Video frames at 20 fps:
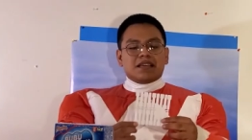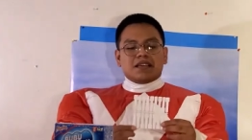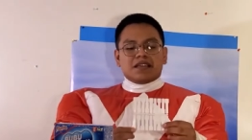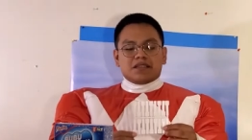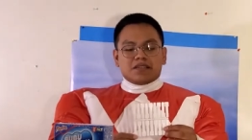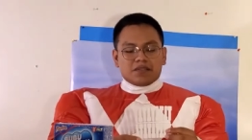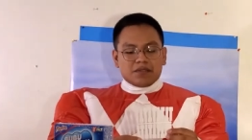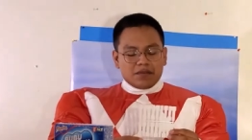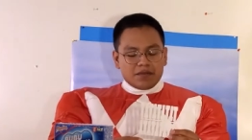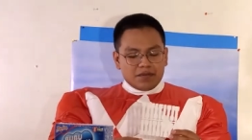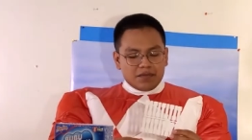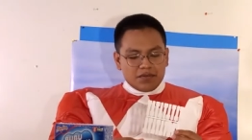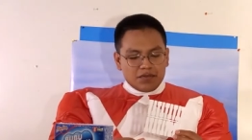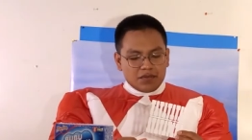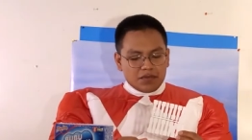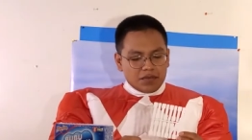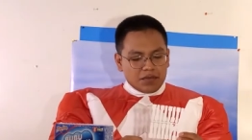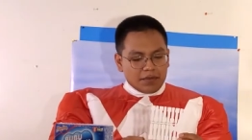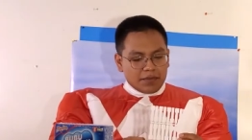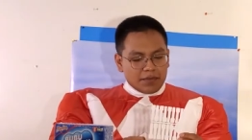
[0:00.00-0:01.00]
So
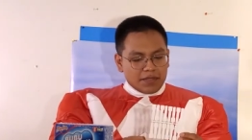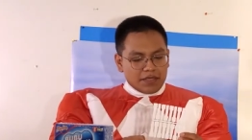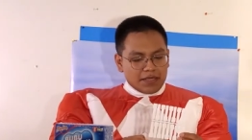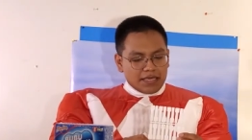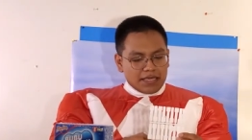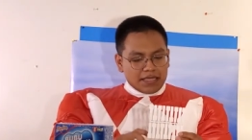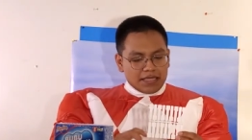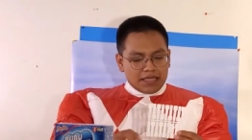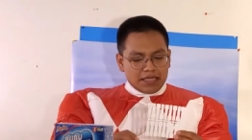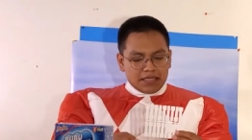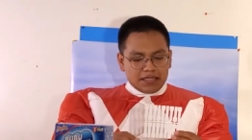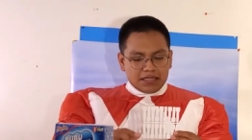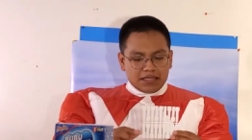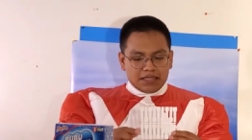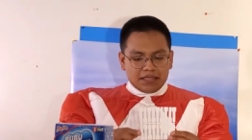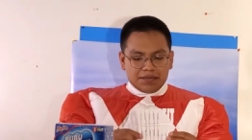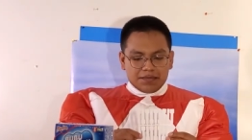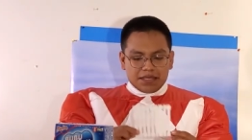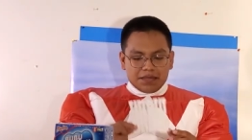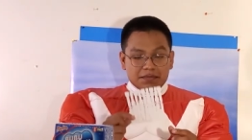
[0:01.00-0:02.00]
usually when you get these,
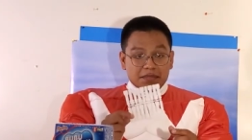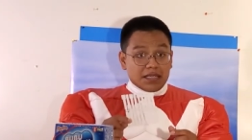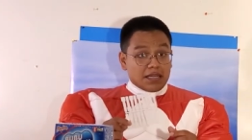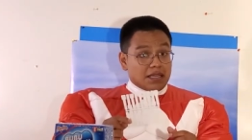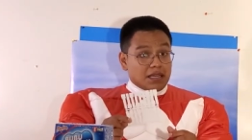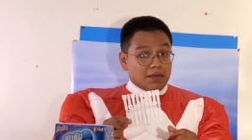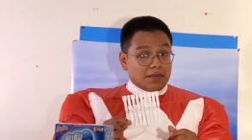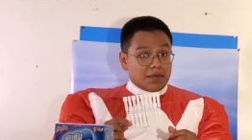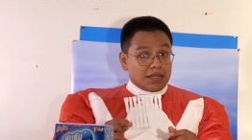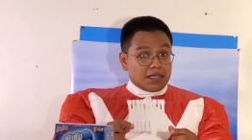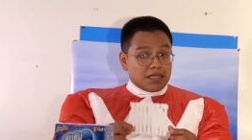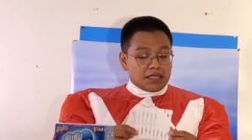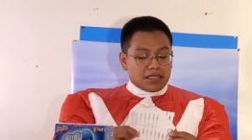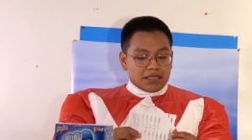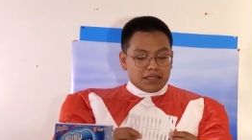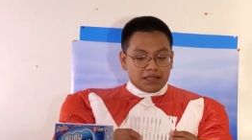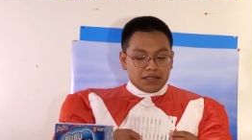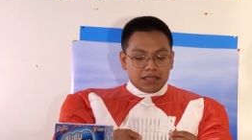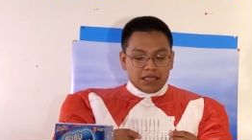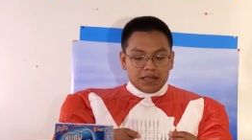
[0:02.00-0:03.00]
sometimes they come with
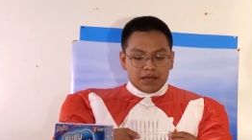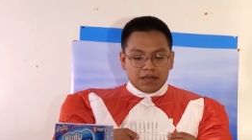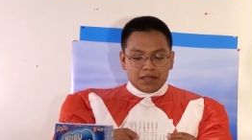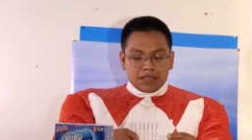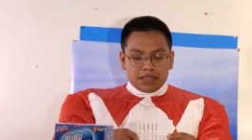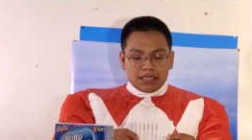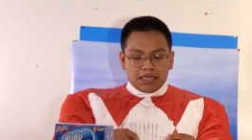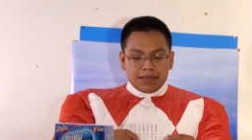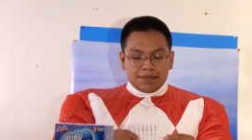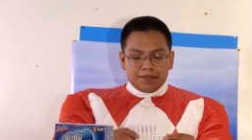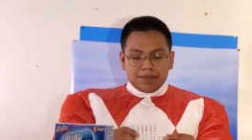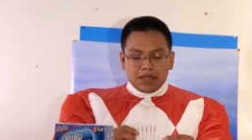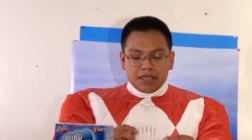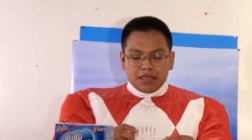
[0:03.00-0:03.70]
these, not all the time.